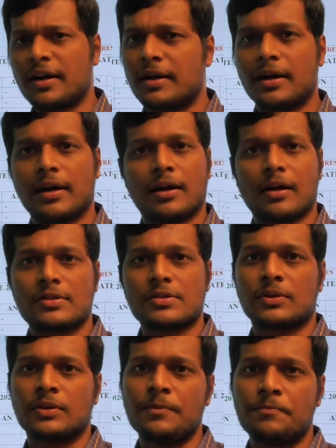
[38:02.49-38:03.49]
rank
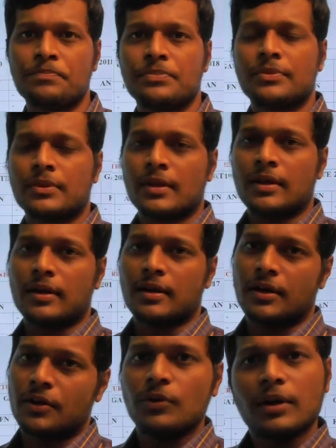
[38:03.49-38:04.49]
also
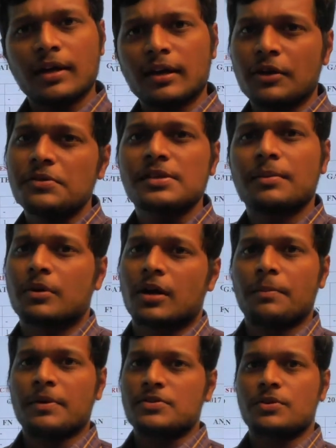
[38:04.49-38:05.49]
uh, you can leave some
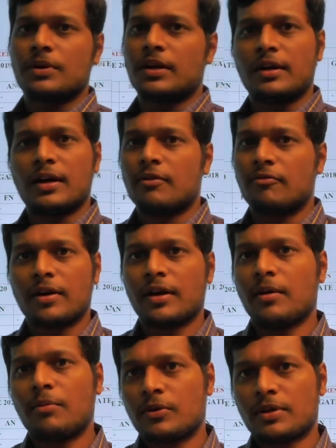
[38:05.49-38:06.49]
topics you need not worry
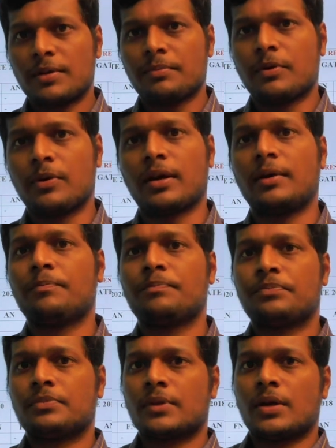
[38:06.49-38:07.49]
about them okay
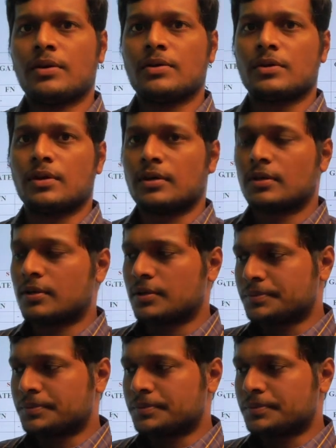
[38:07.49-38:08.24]
uh,